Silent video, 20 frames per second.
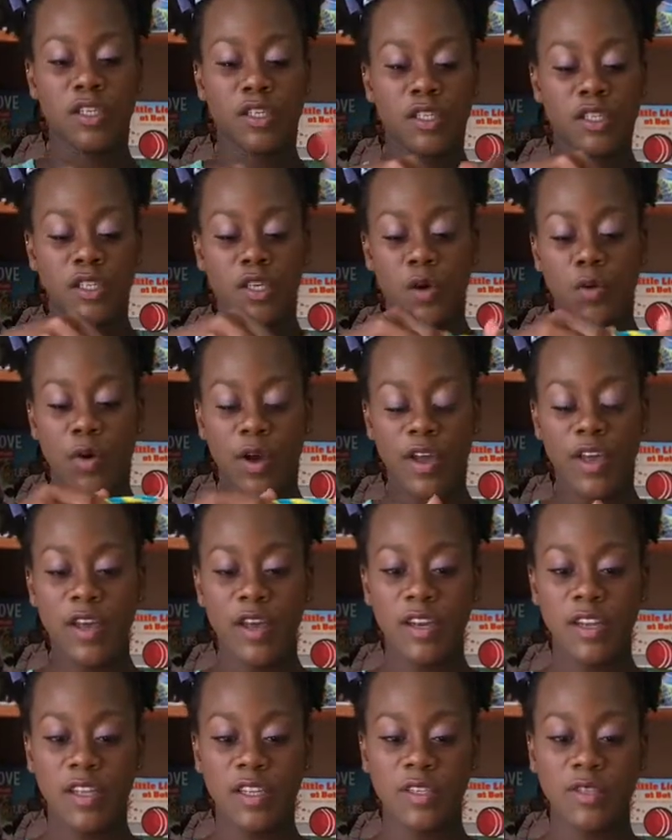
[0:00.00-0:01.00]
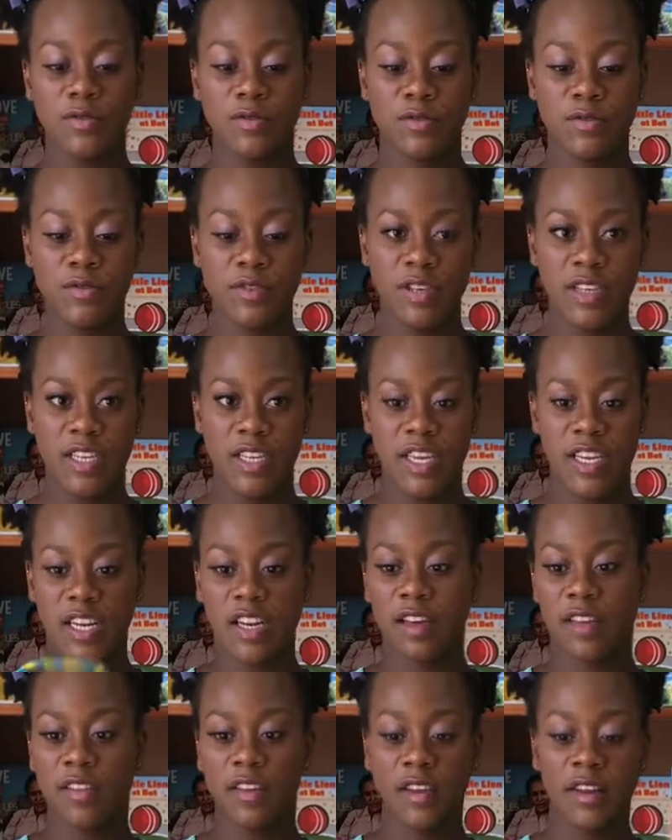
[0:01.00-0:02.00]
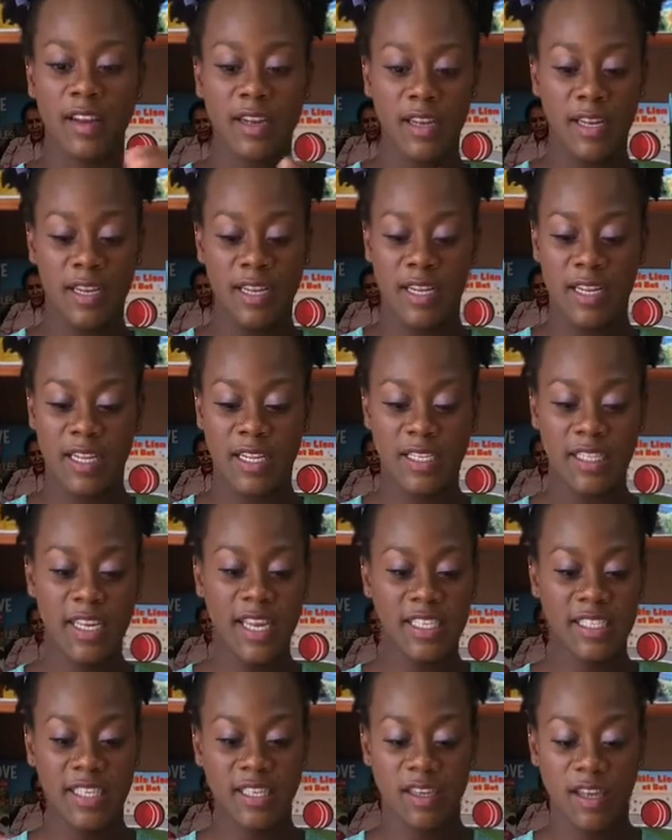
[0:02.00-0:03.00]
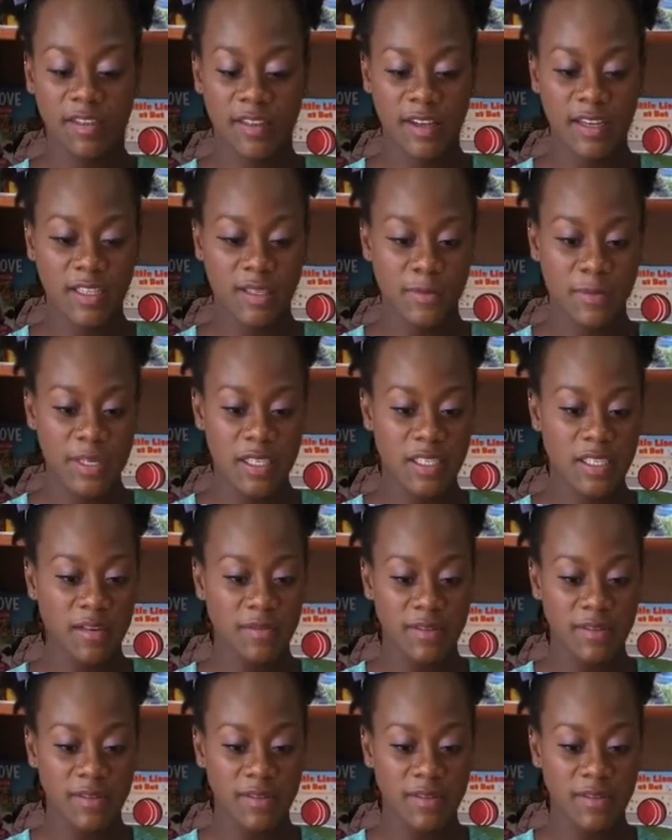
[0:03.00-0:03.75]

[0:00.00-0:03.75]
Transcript: So what you're gonna do, you need another, you need to get another little piece of